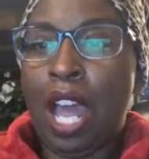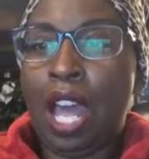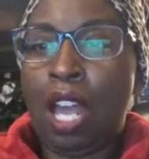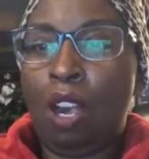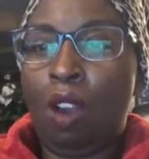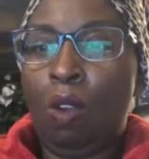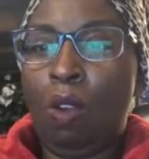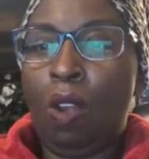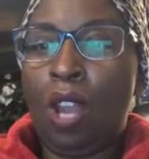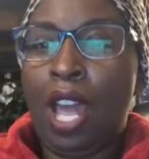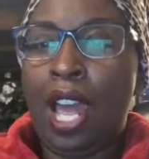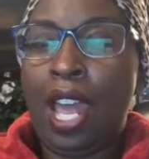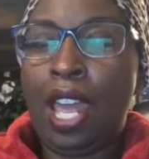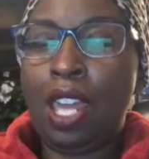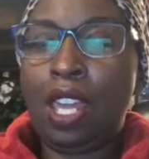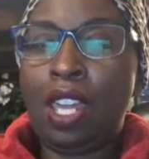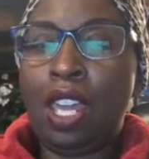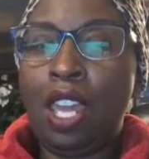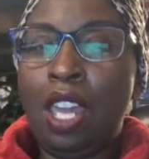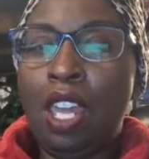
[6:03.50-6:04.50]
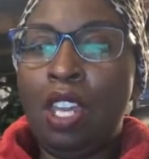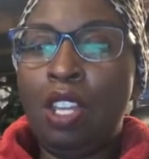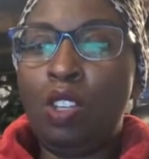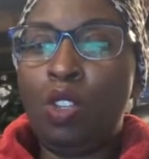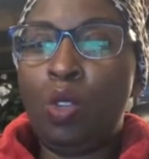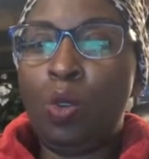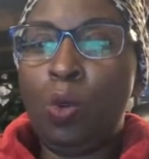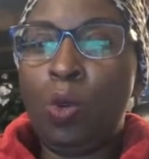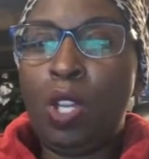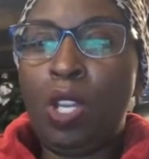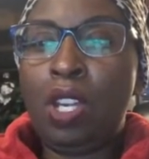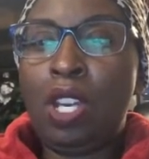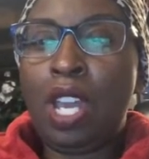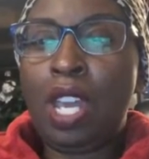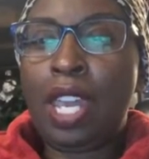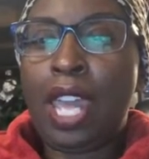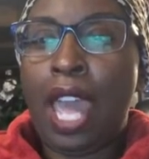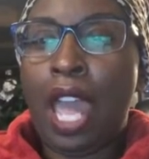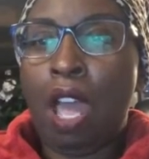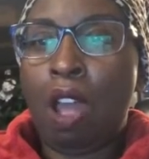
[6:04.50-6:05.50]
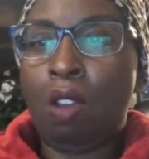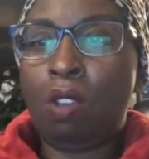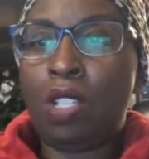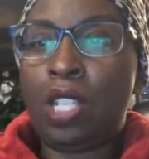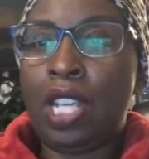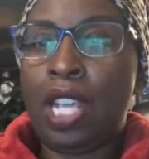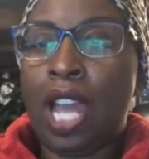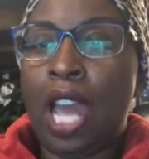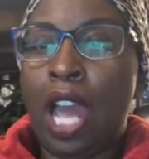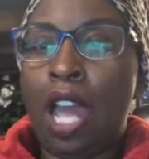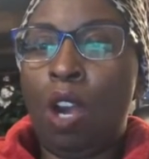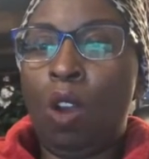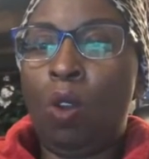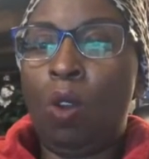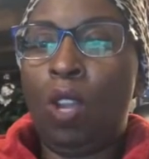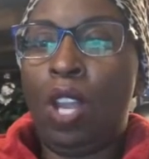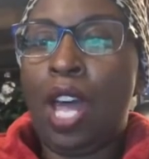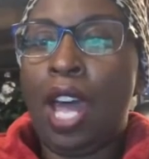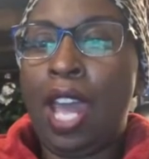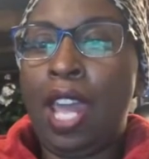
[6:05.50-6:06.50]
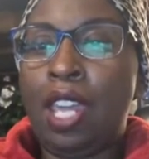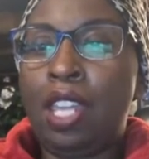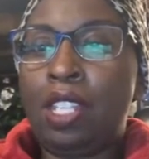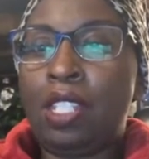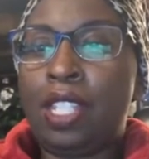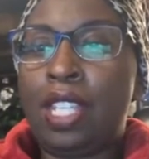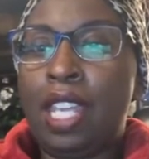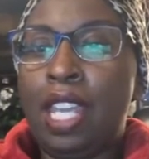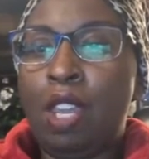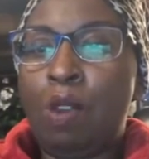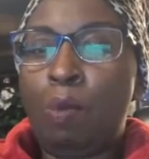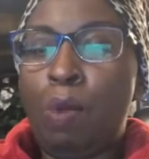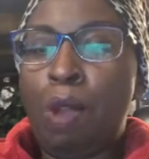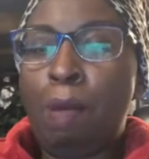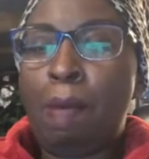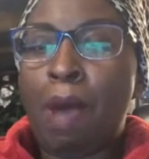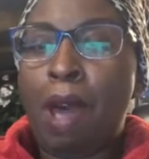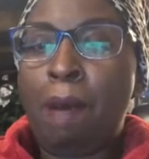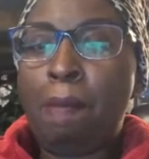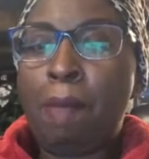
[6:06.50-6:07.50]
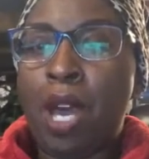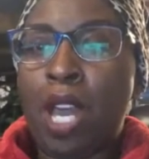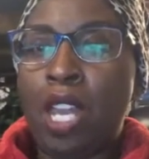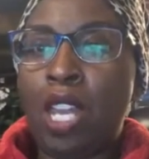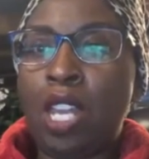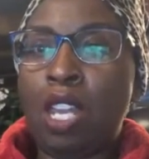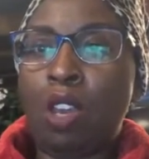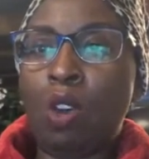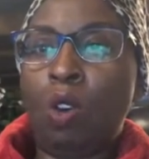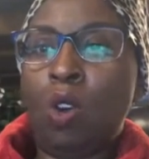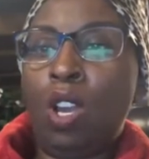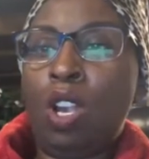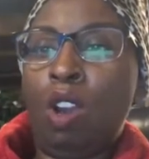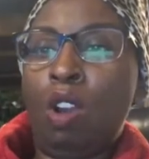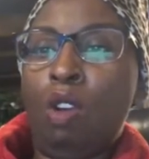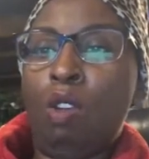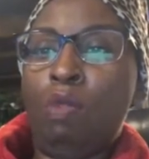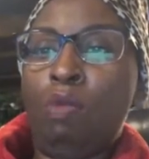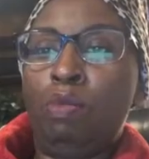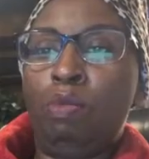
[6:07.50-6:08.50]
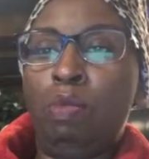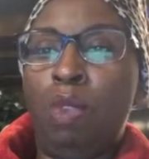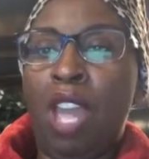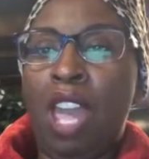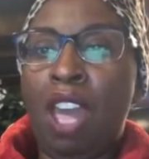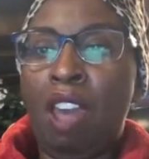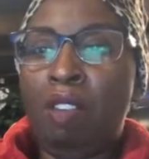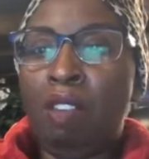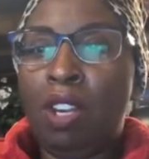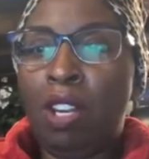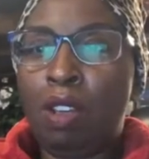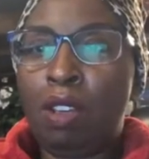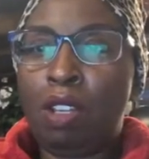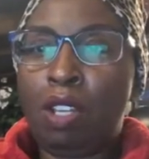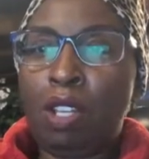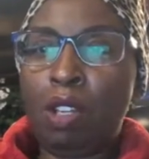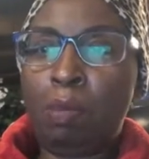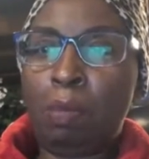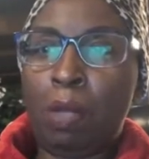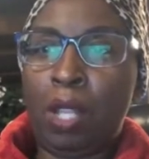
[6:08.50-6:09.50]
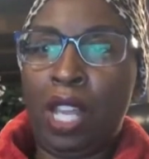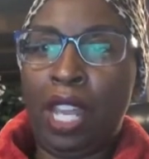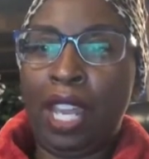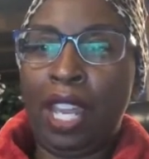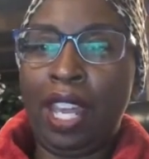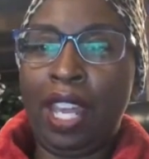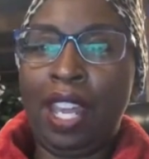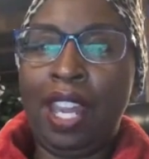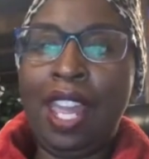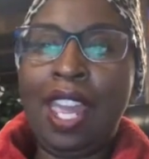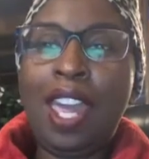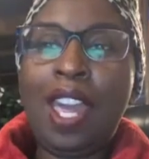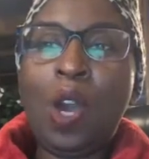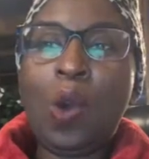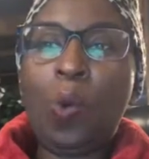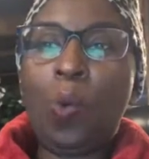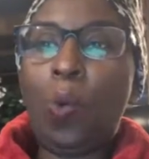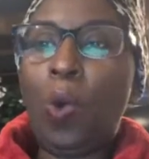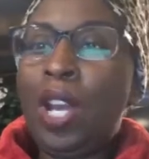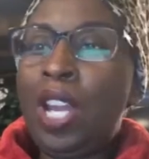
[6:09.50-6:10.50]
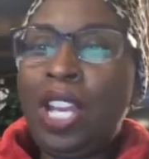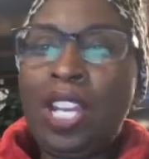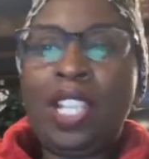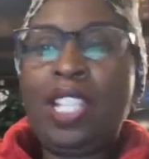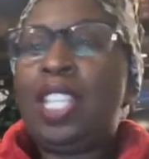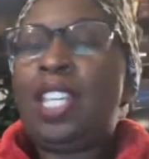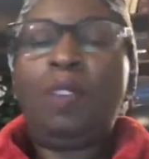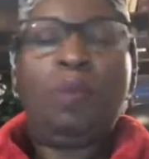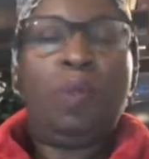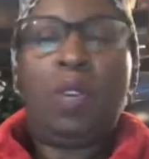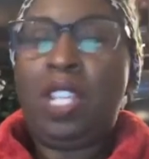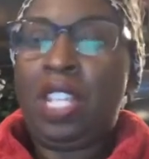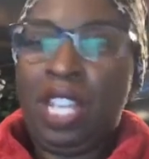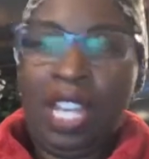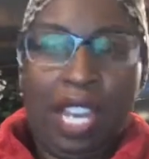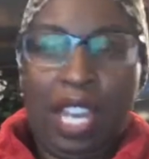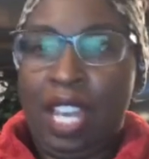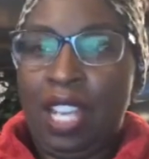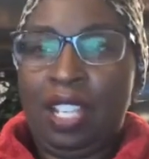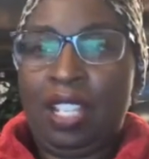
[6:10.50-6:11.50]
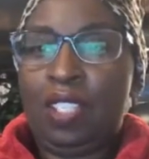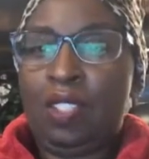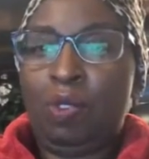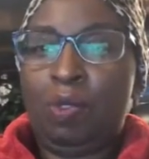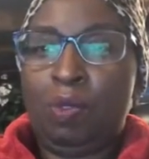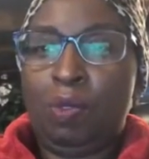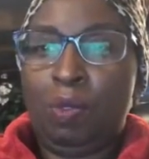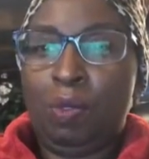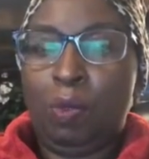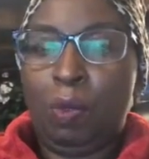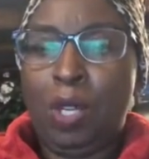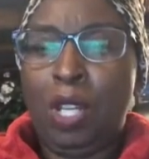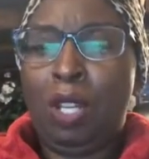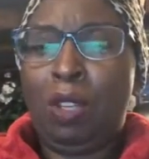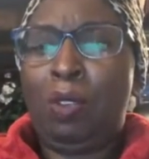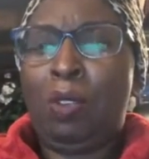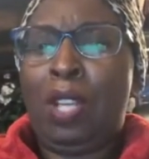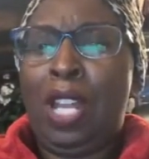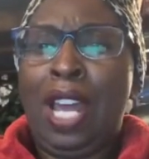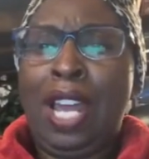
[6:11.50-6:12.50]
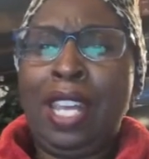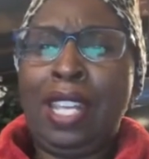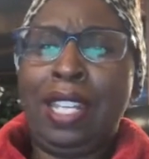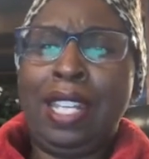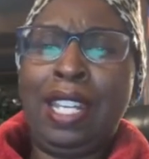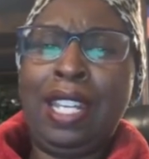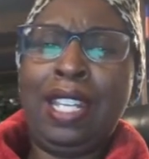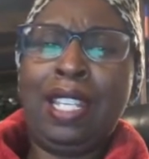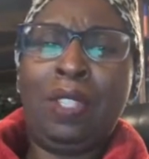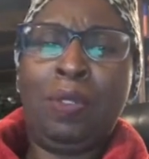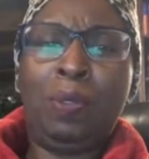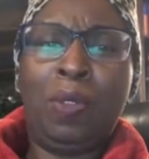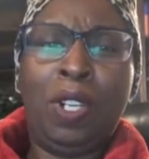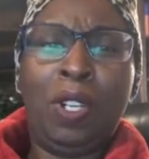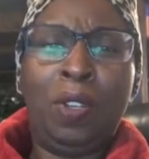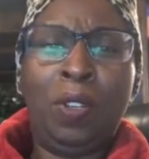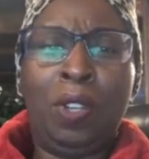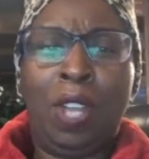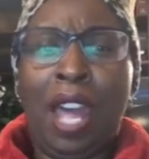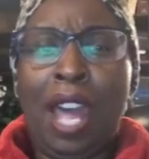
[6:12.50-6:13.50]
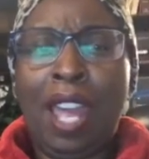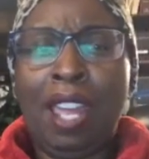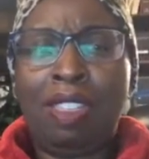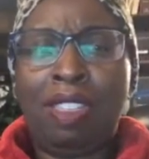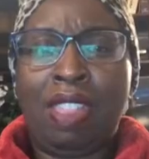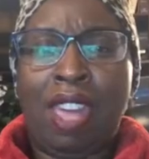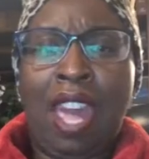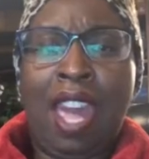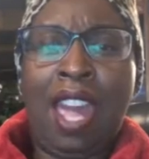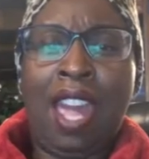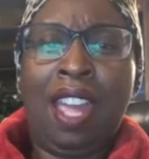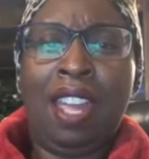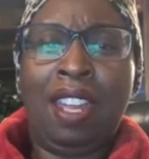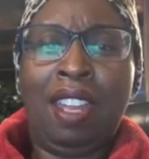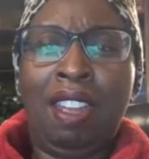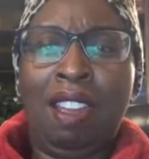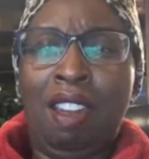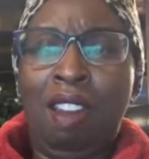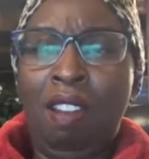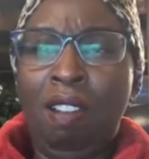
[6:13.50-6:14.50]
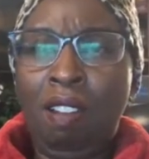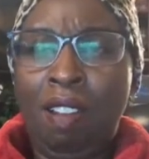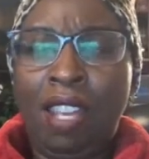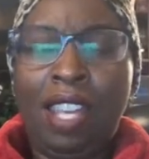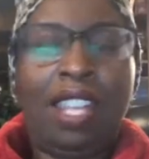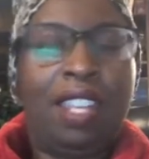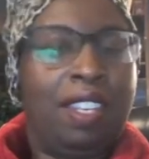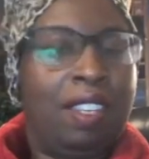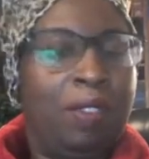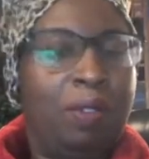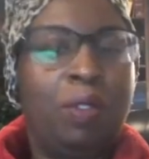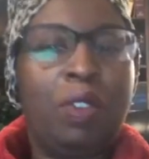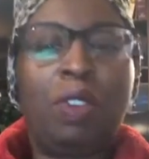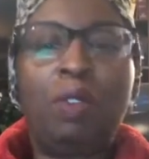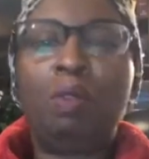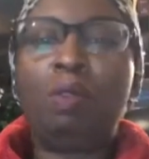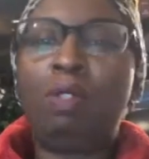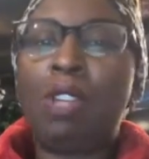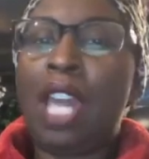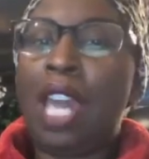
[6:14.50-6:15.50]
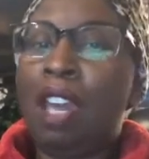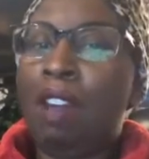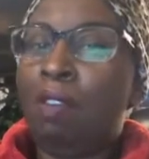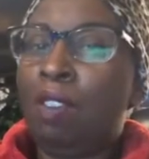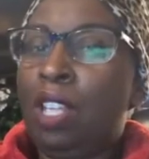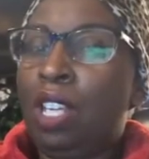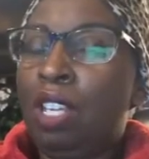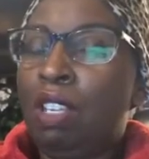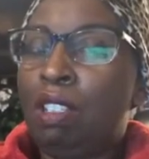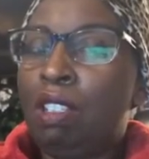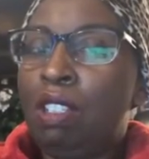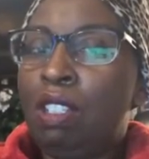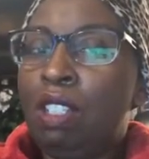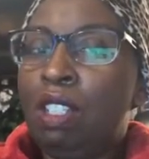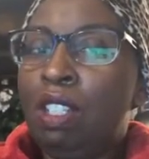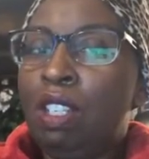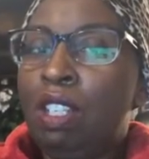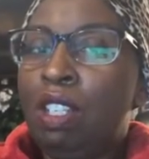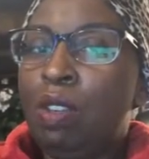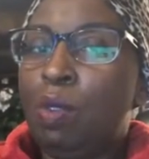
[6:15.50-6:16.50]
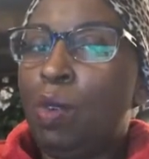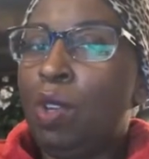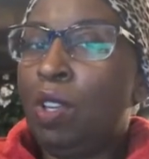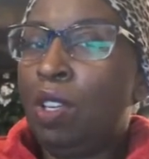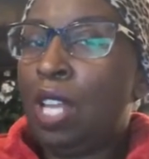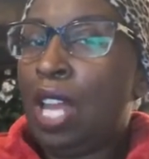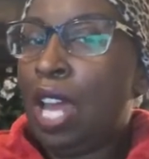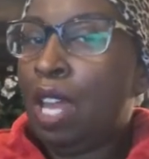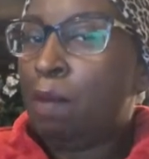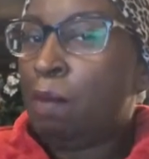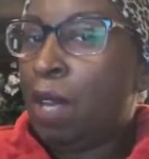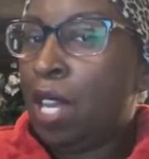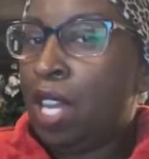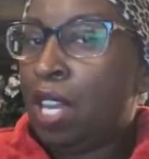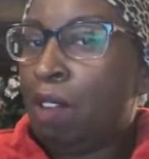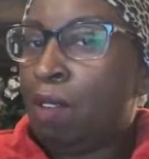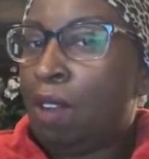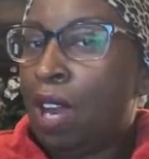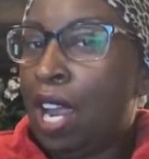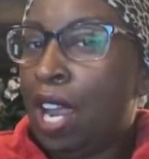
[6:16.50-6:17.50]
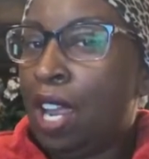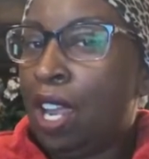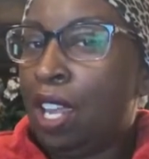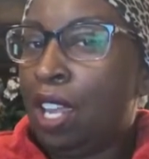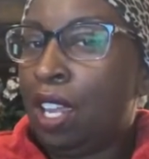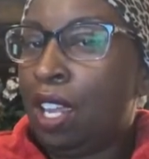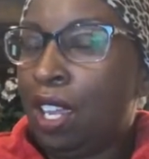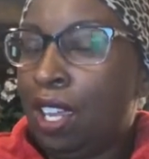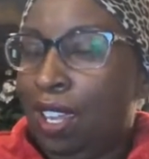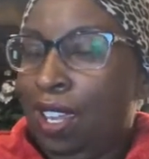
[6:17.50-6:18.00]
I don't like doing accounting. I don't like seeing where my money going or having a good plan. What is it with us? We don't like this. We don't like that. Okay, Evelyn, we don't like money, right?